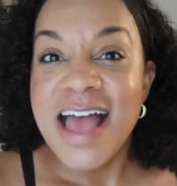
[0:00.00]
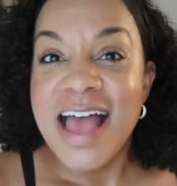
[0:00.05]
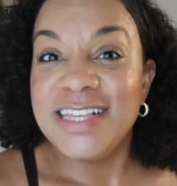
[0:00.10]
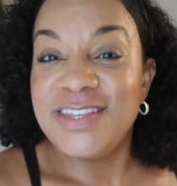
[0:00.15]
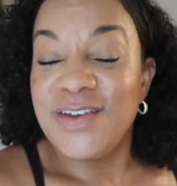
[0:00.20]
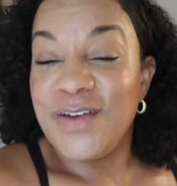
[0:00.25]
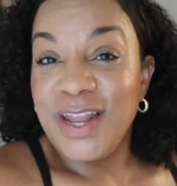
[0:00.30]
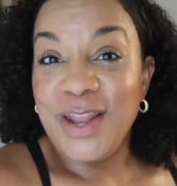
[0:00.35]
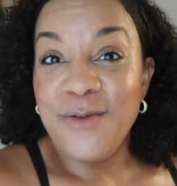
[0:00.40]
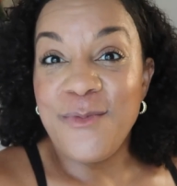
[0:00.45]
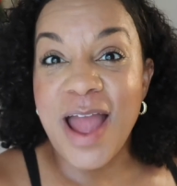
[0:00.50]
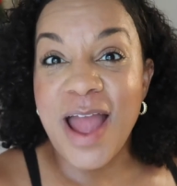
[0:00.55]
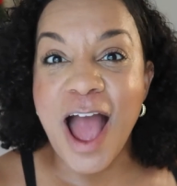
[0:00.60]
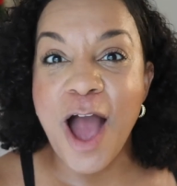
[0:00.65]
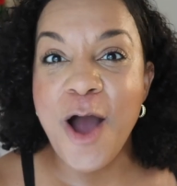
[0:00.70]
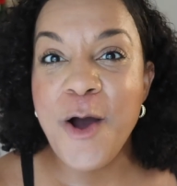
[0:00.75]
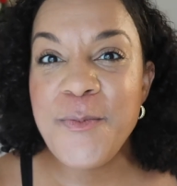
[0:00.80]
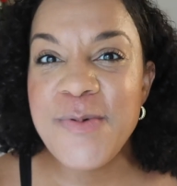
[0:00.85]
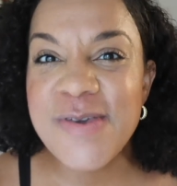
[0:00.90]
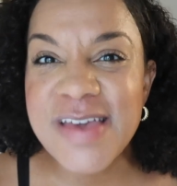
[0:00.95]
So anyway, I
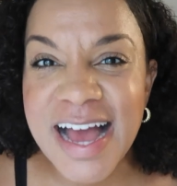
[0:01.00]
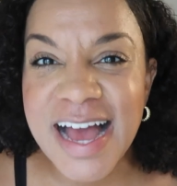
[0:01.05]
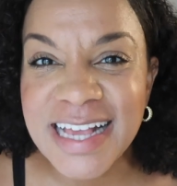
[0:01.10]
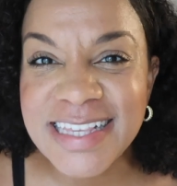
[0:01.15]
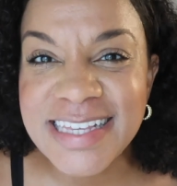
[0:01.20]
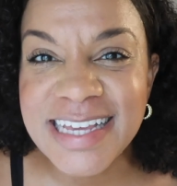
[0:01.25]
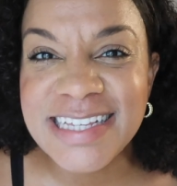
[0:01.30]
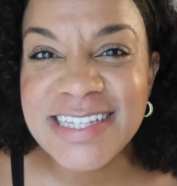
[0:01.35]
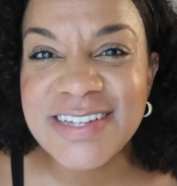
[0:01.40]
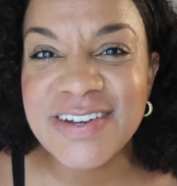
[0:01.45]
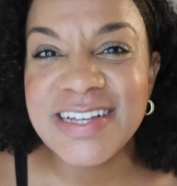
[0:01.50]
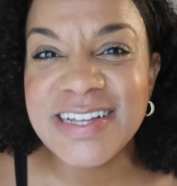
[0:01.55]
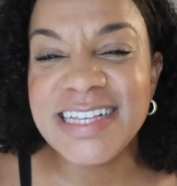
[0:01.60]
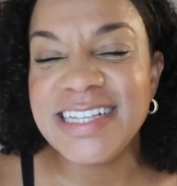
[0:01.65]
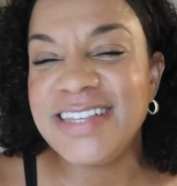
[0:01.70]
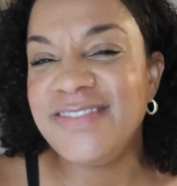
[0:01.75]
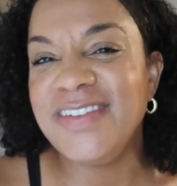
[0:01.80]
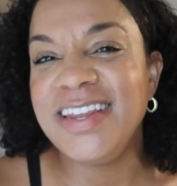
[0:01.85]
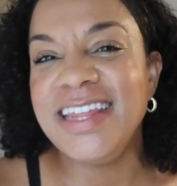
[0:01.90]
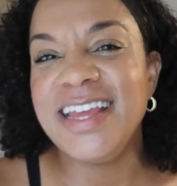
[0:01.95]
hope you guys enjoyed
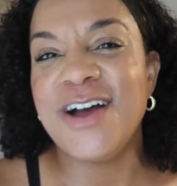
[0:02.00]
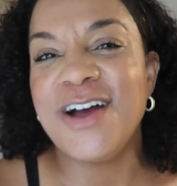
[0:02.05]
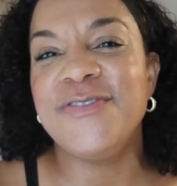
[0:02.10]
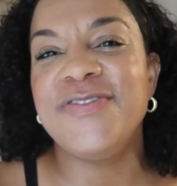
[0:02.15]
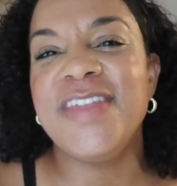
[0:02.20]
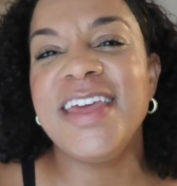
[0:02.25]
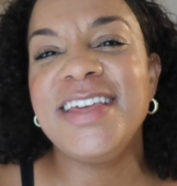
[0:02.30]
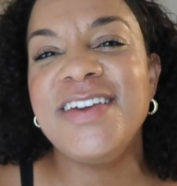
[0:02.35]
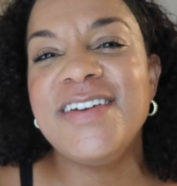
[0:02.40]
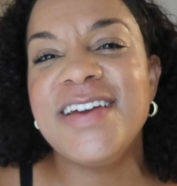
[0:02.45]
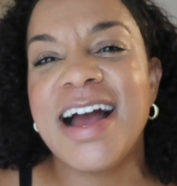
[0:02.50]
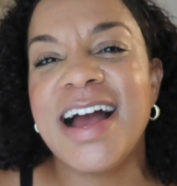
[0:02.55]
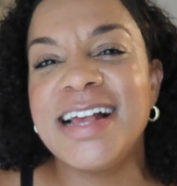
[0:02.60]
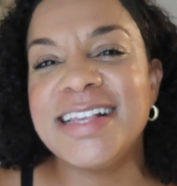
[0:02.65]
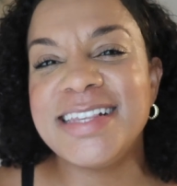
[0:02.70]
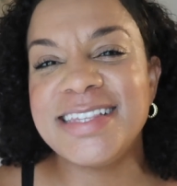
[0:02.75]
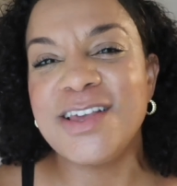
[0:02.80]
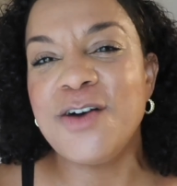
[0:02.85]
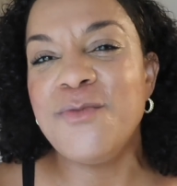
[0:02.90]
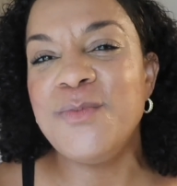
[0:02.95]
this video. Thank you guys
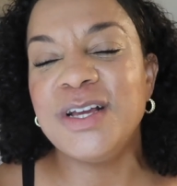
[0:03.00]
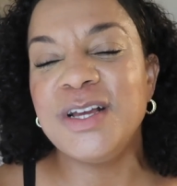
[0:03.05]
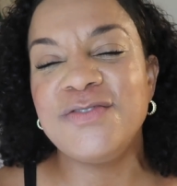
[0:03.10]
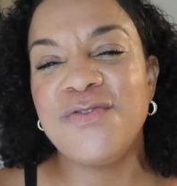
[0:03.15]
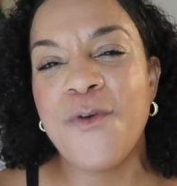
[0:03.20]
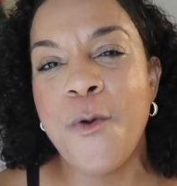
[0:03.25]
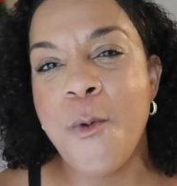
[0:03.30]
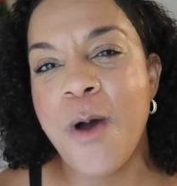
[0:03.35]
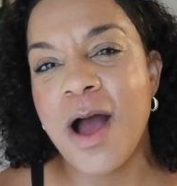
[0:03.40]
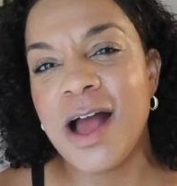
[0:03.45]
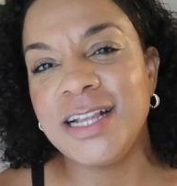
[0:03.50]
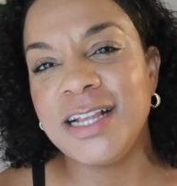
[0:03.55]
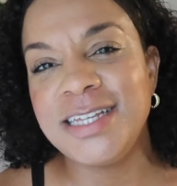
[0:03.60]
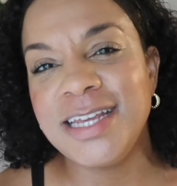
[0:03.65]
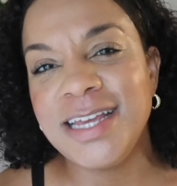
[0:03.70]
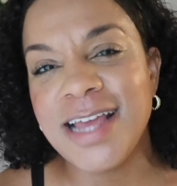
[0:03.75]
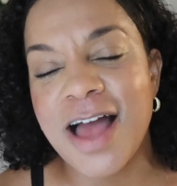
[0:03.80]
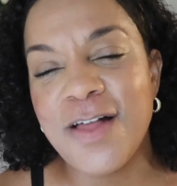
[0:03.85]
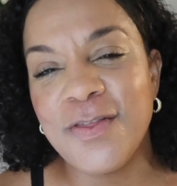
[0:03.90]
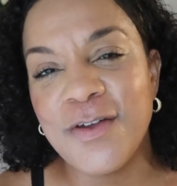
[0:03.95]
so much for
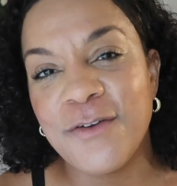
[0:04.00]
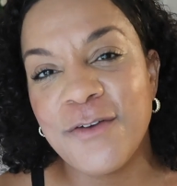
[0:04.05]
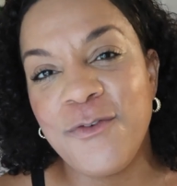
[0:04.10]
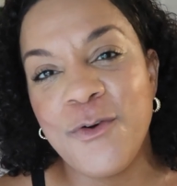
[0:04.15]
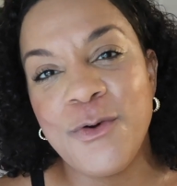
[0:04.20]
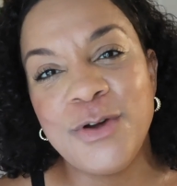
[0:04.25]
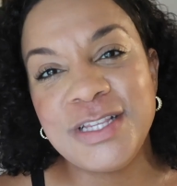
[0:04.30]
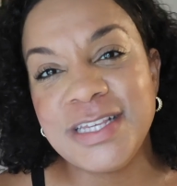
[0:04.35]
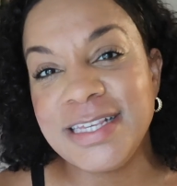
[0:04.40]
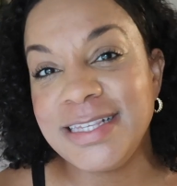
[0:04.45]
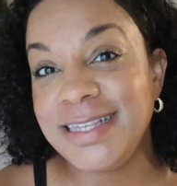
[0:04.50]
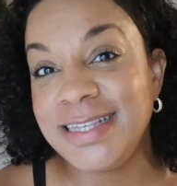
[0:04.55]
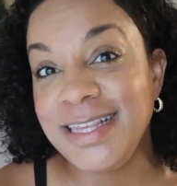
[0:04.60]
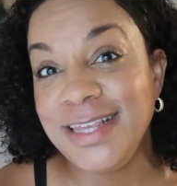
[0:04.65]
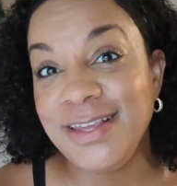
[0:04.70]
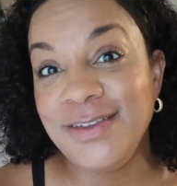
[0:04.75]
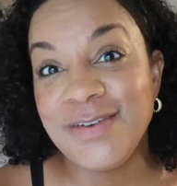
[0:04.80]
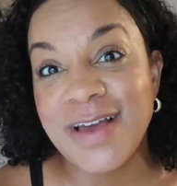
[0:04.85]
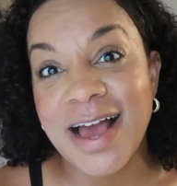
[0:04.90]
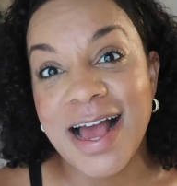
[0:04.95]
watching. I look forward to
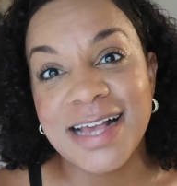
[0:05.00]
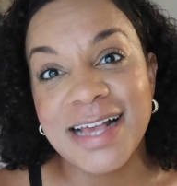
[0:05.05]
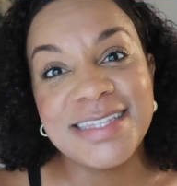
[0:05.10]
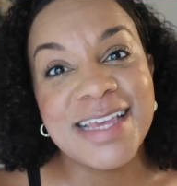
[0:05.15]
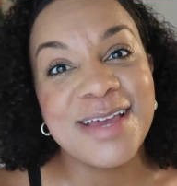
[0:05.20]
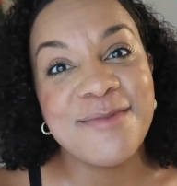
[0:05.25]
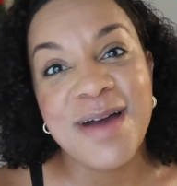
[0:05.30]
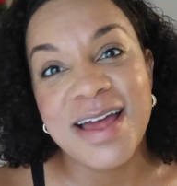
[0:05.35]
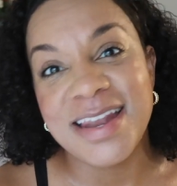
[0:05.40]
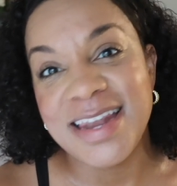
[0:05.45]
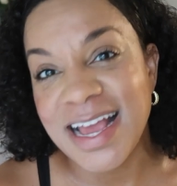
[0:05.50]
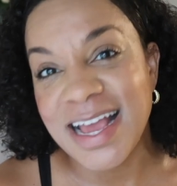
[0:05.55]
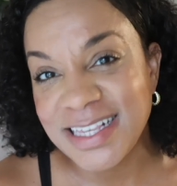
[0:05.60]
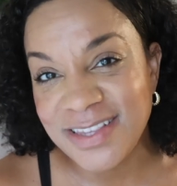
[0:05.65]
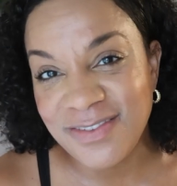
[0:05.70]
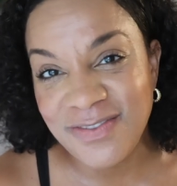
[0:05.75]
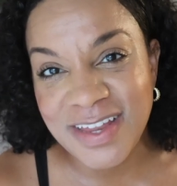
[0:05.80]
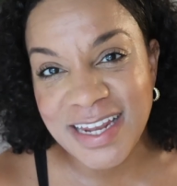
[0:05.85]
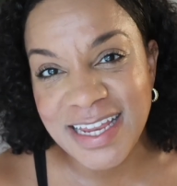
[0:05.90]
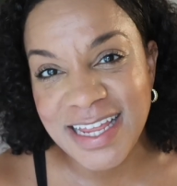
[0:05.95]
seeing you guys in my next
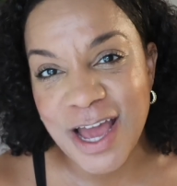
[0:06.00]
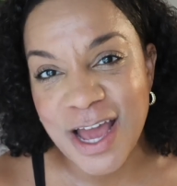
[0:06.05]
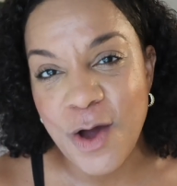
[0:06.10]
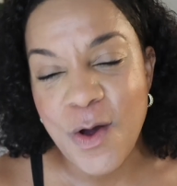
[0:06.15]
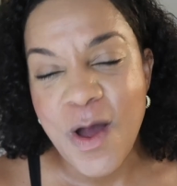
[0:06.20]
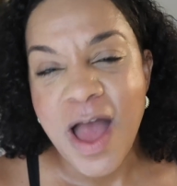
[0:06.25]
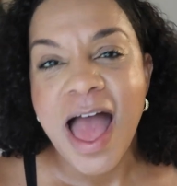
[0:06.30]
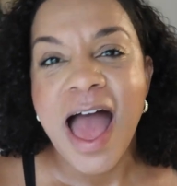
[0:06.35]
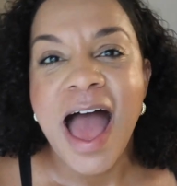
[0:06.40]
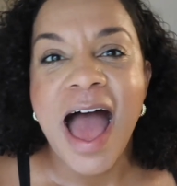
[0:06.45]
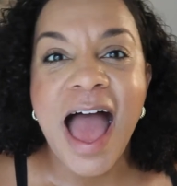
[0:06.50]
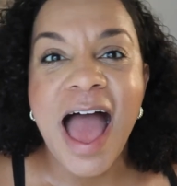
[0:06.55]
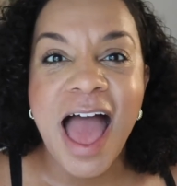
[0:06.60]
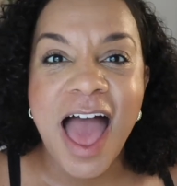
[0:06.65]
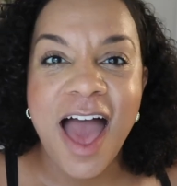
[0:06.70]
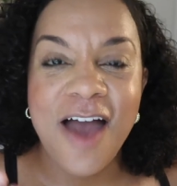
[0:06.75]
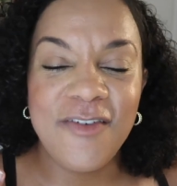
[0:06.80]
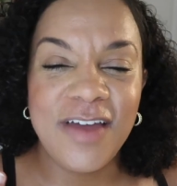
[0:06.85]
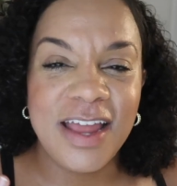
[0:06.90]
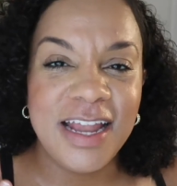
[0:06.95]
video. I
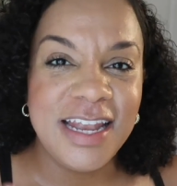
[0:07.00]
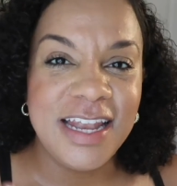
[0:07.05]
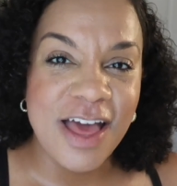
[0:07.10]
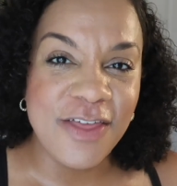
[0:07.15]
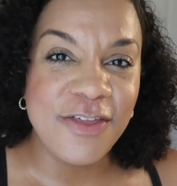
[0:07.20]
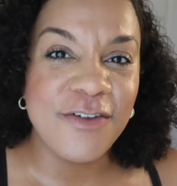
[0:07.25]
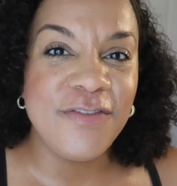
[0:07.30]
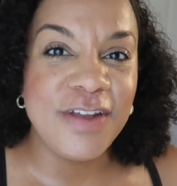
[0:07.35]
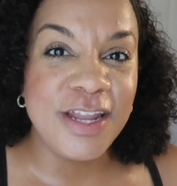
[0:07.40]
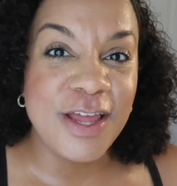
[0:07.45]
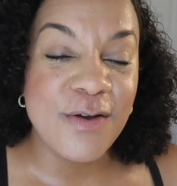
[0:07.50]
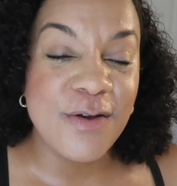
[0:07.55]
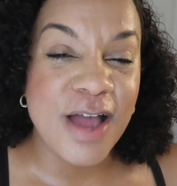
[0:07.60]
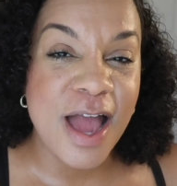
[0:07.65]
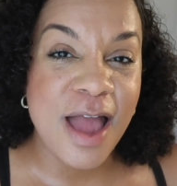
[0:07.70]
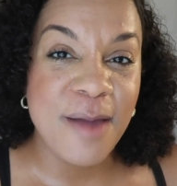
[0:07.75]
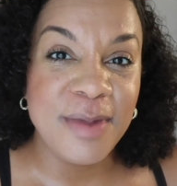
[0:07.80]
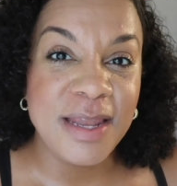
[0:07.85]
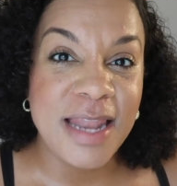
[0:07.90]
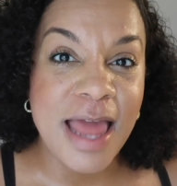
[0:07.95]
have another video
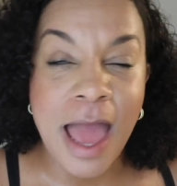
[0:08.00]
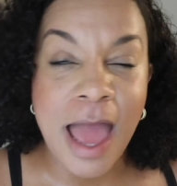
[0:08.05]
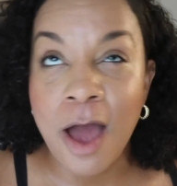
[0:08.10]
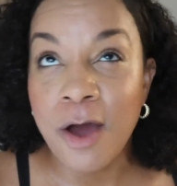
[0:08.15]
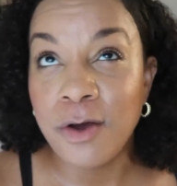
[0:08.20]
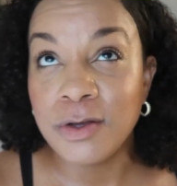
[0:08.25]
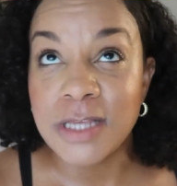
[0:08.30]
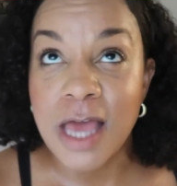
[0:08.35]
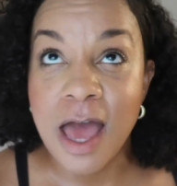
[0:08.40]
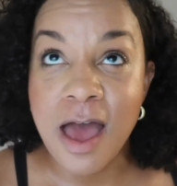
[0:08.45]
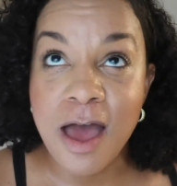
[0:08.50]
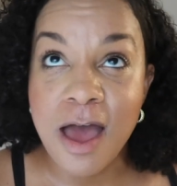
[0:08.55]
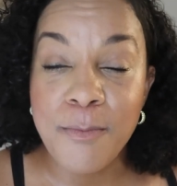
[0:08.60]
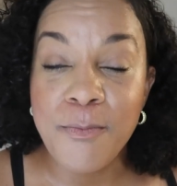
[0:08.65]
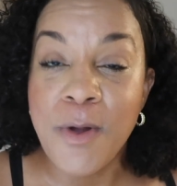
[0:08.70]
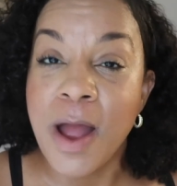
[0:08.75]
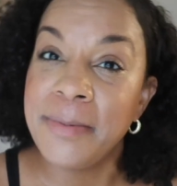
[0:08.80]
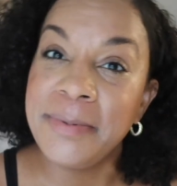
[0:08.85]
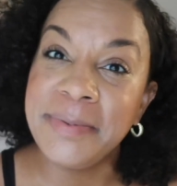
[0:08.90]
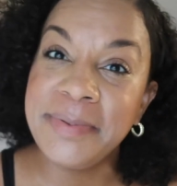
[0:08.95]
coming out
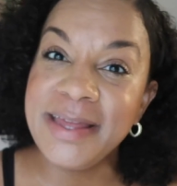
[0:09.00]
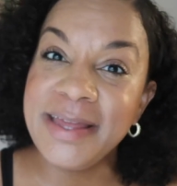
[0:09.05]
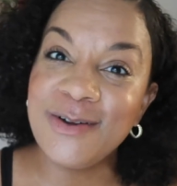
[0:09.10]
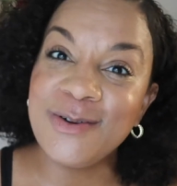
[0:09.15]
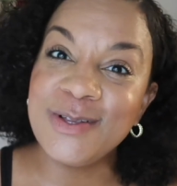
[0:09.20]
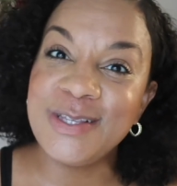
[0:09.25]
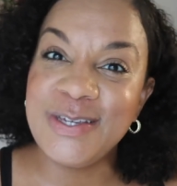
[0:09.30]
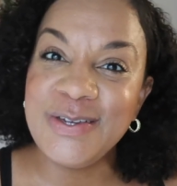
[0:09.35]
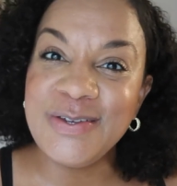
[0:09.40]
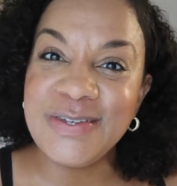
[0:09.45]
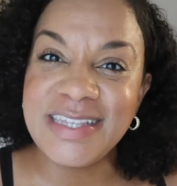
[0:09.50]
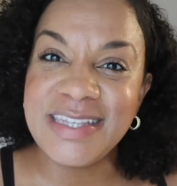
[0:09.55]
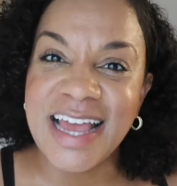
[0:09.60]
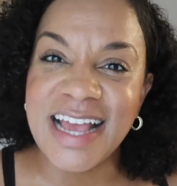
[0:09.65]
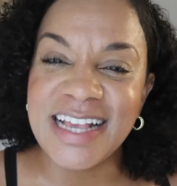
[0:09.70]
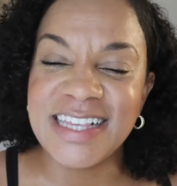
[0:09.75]
probably on Tuesday.